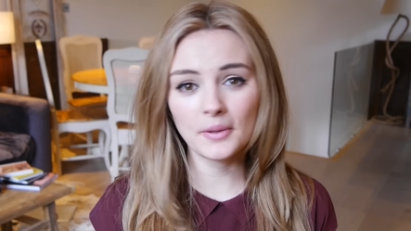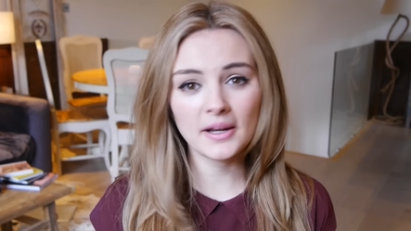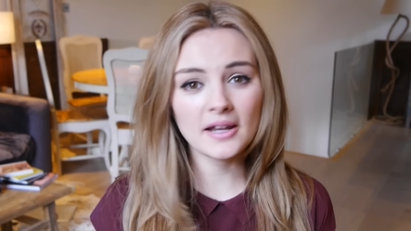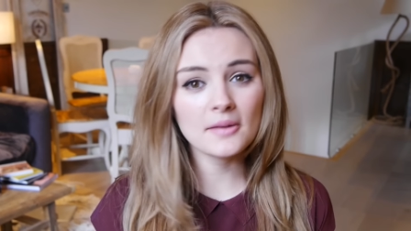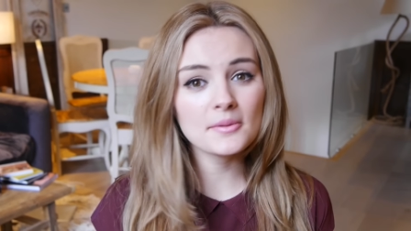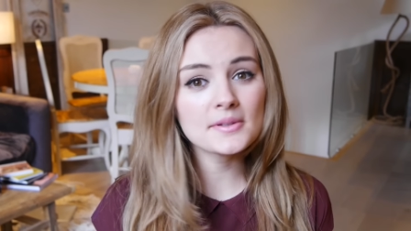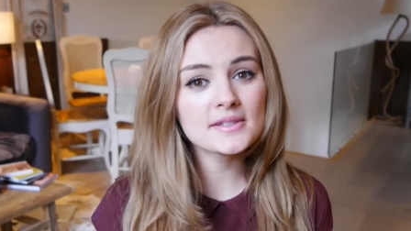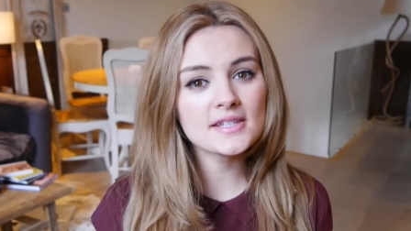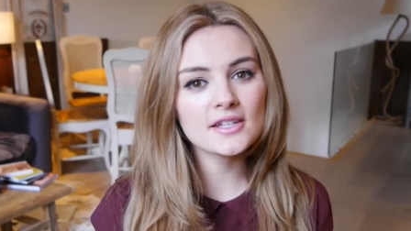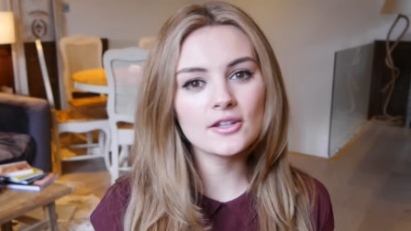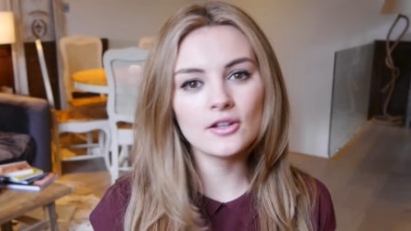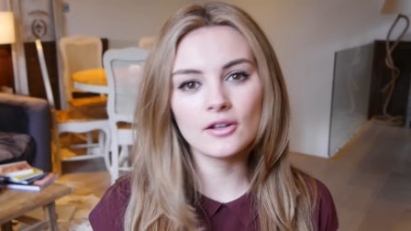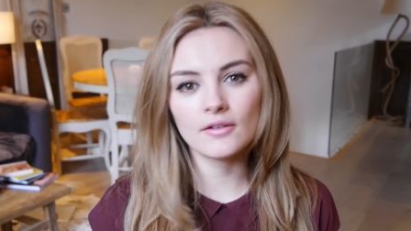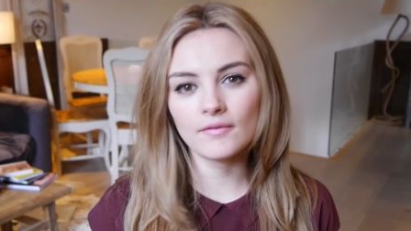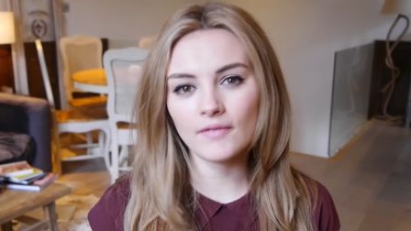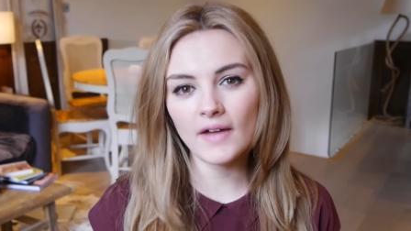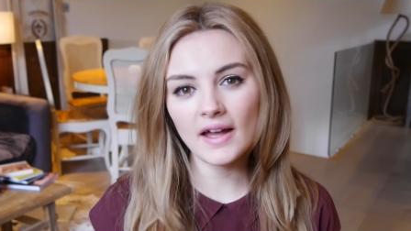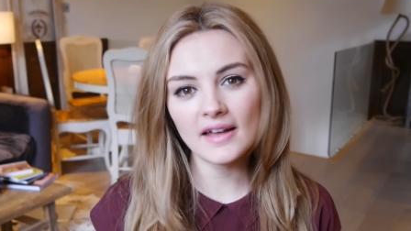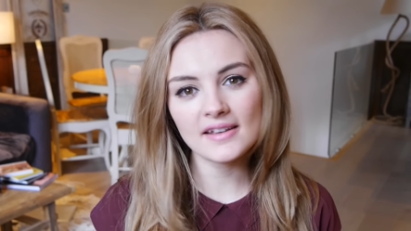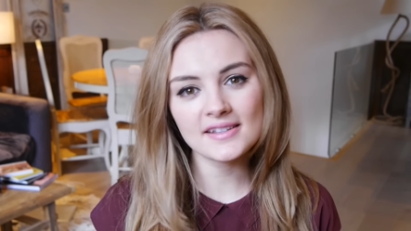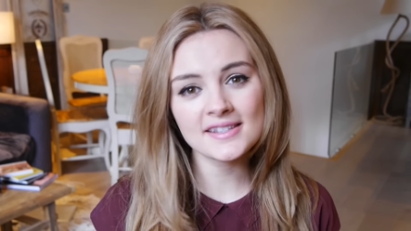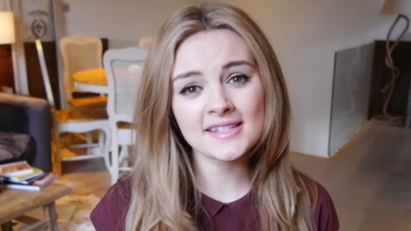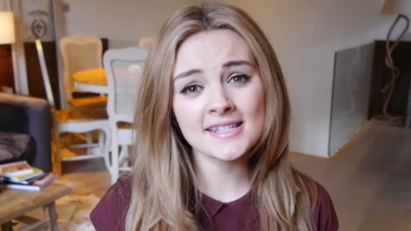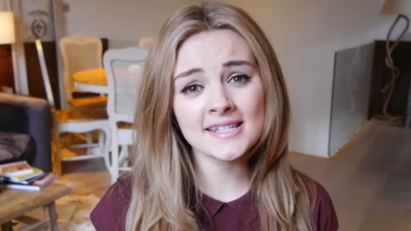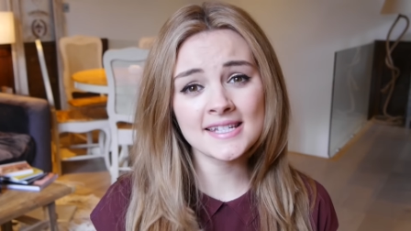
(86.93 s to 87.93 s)
When I was at
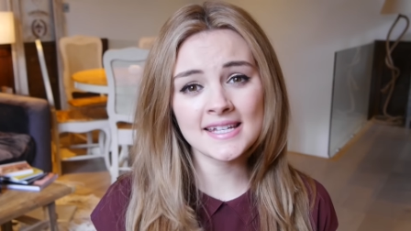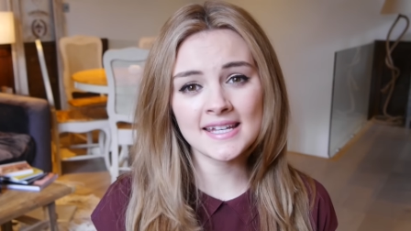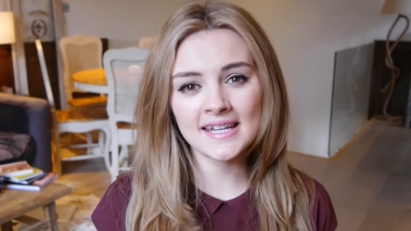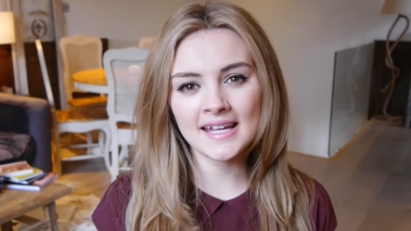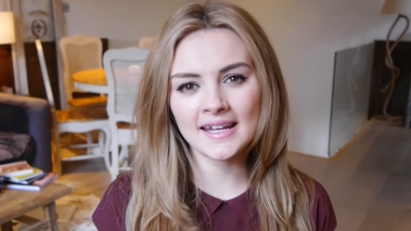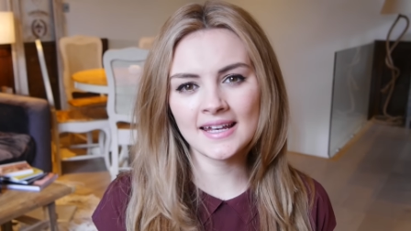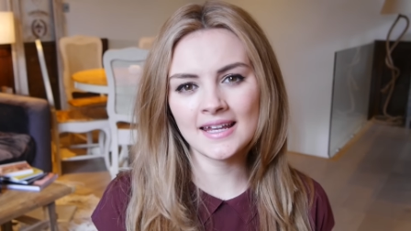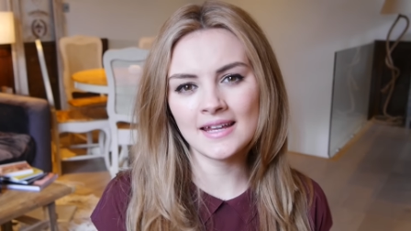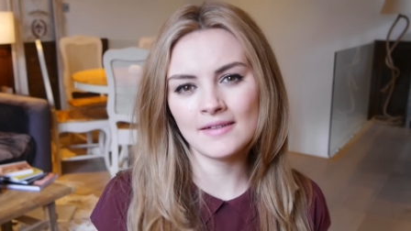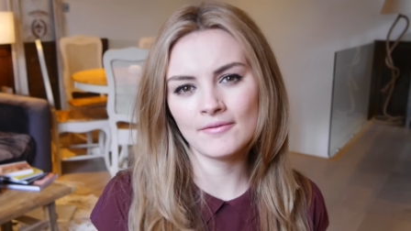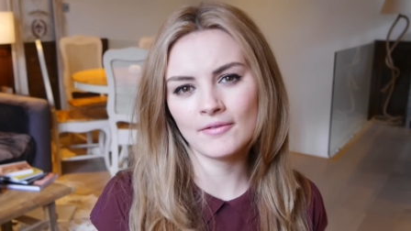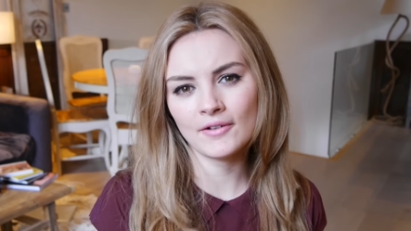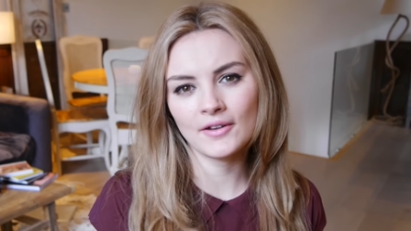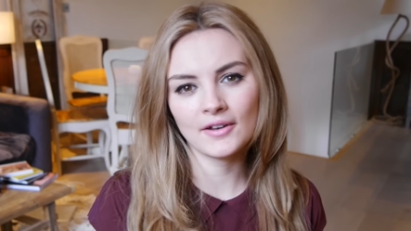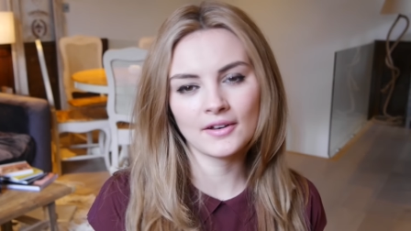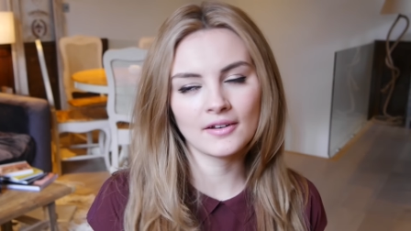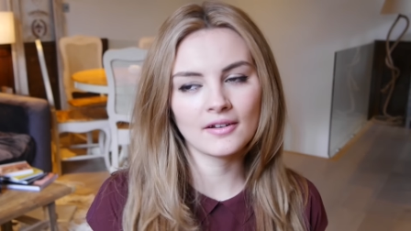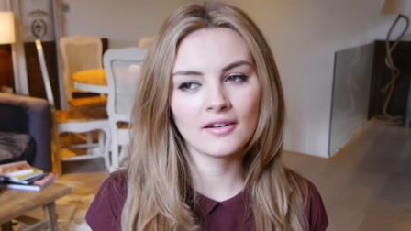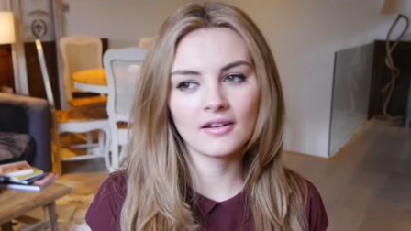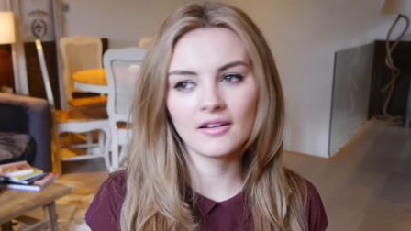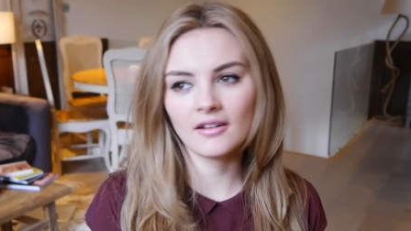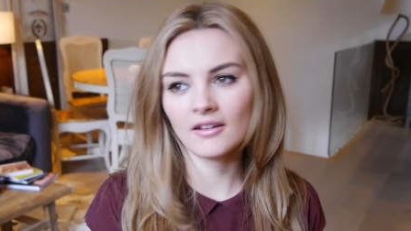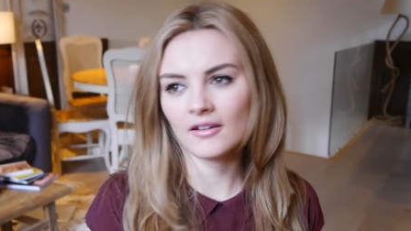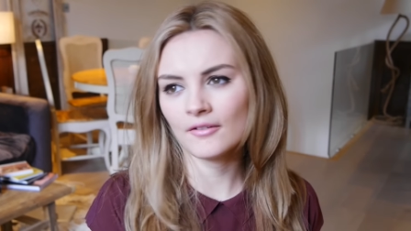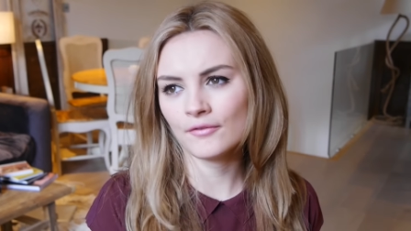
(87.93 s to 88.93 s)
university and
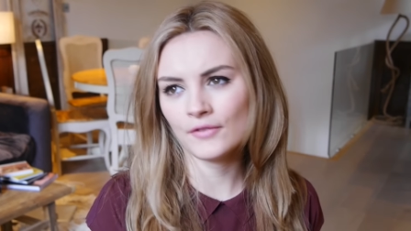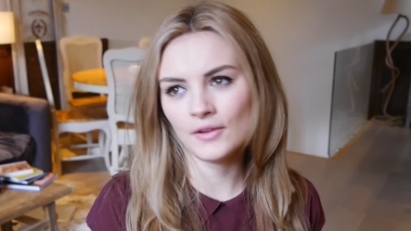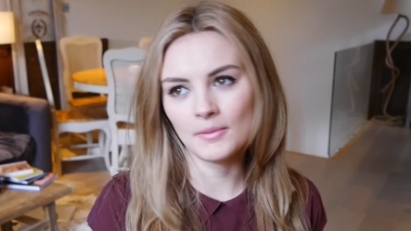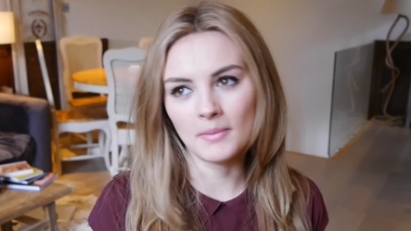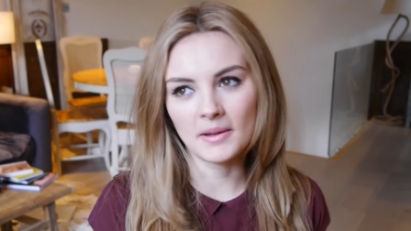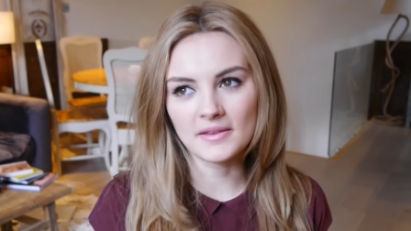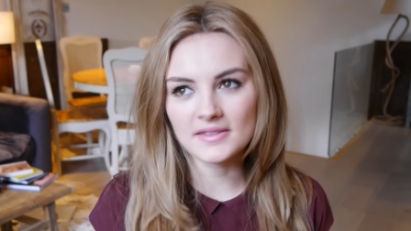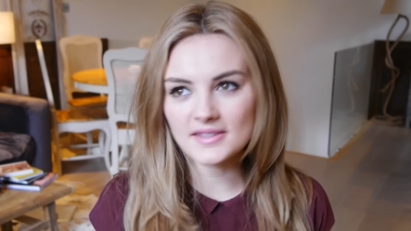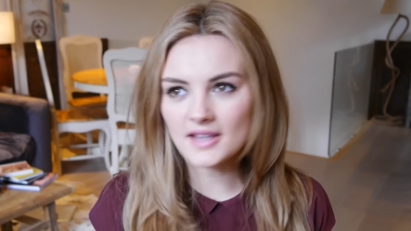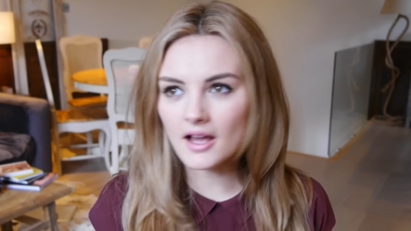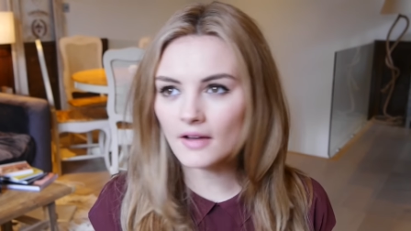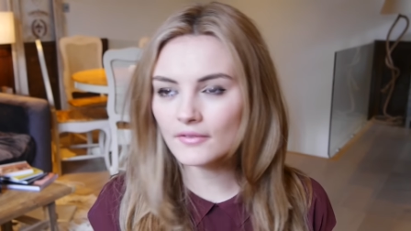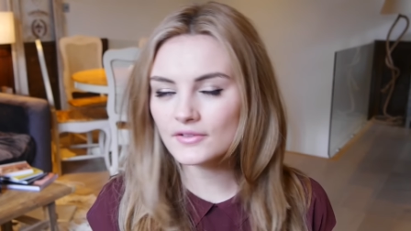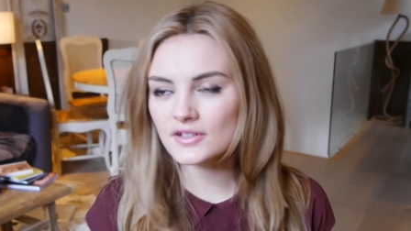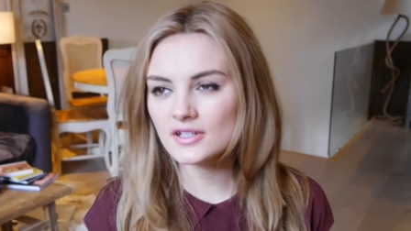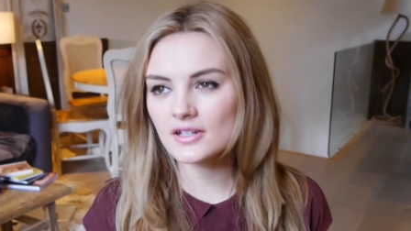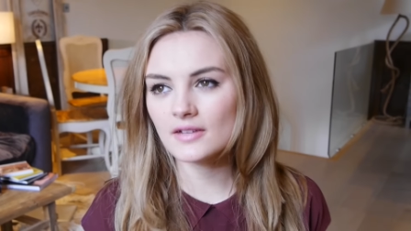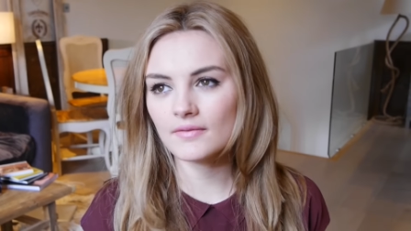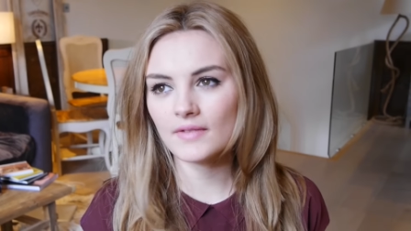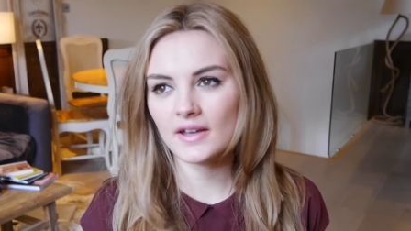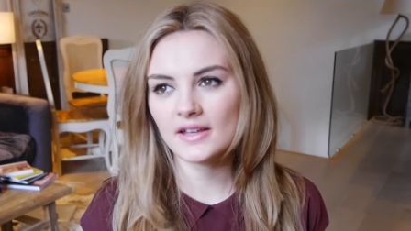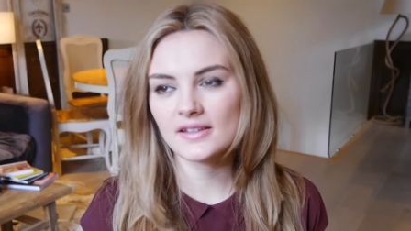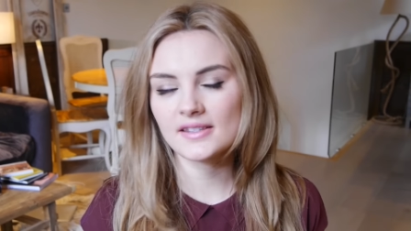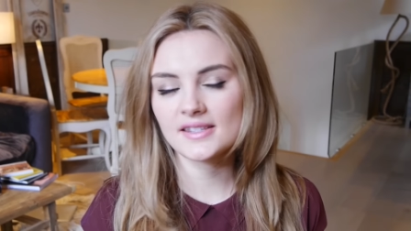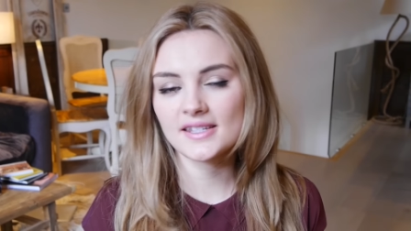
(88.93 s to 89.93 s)
even a few months after
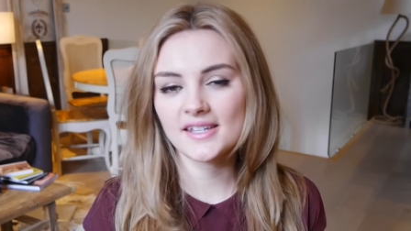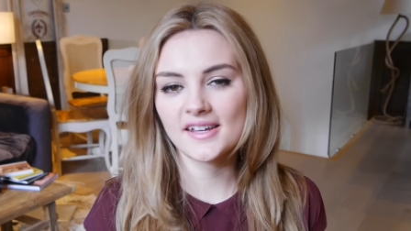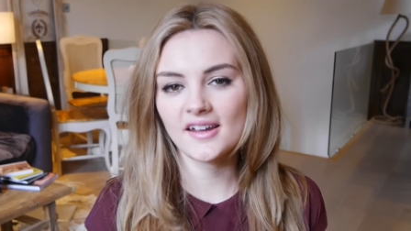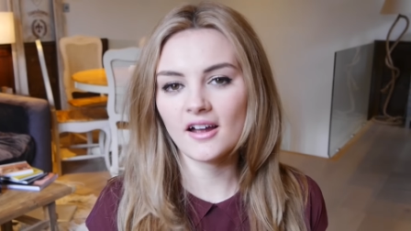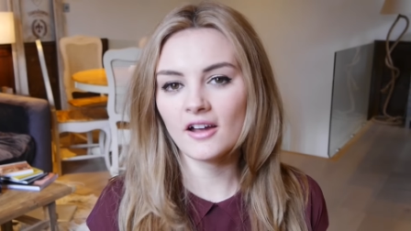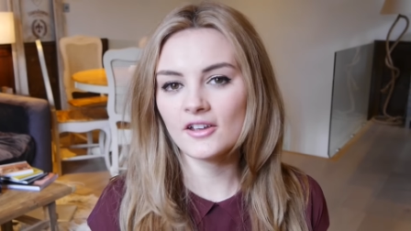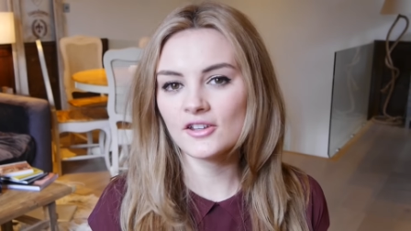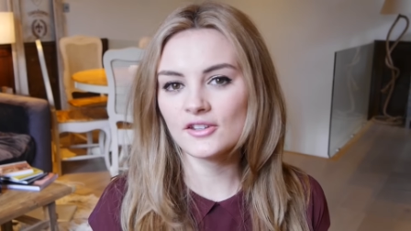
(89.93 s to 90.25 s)
university,